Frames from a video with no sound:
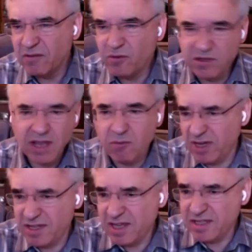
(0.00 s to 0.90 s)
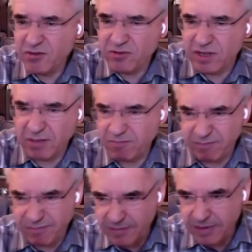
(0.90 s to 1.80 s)
If you take what he says literally,
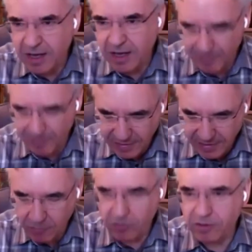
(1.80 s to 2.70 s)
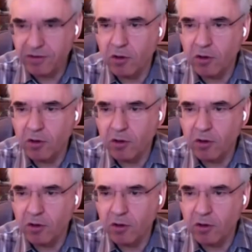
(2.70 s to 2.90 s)
that would